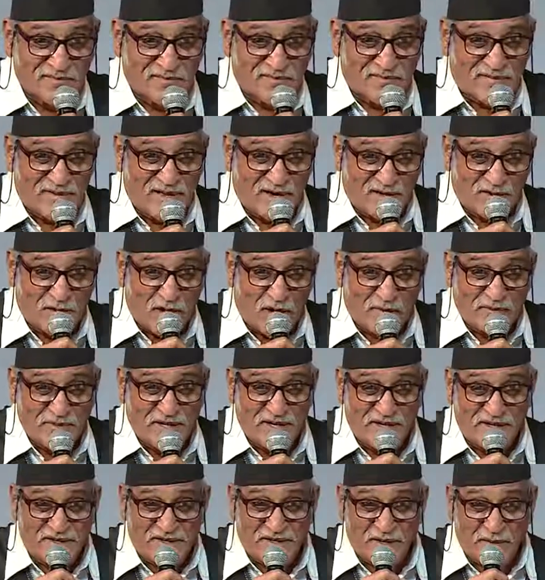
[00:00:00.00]
They're
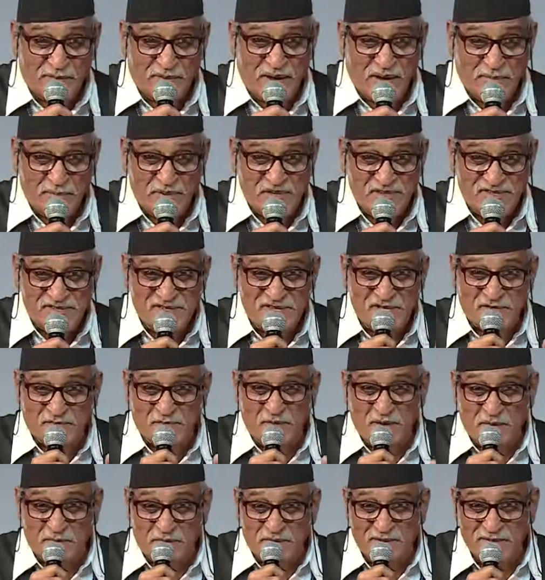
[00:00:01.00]
dominated by business
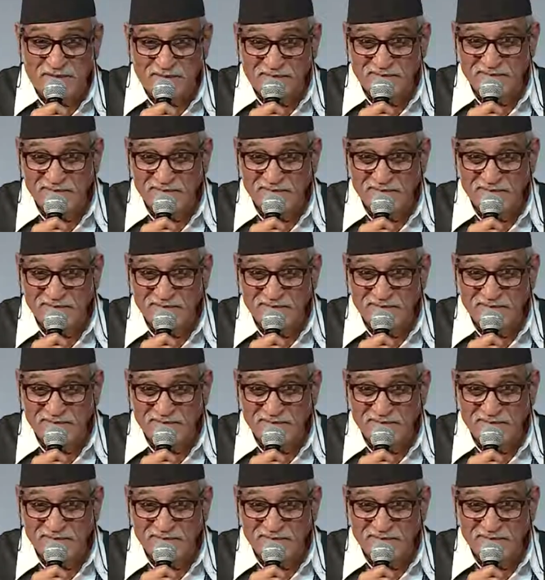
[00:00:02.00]
people.